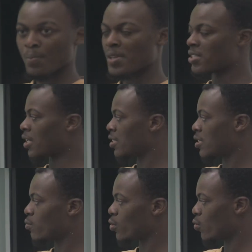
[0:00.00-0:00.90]
the bases are the
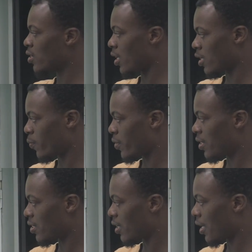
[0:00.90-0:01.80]
same, we equate
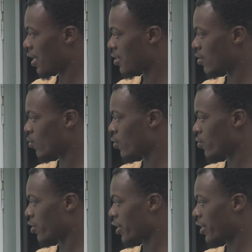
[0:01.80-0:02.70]
exponent. X is equal to
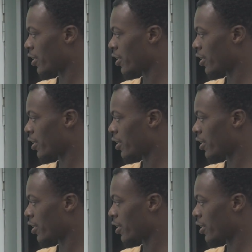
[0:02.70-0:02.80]
3.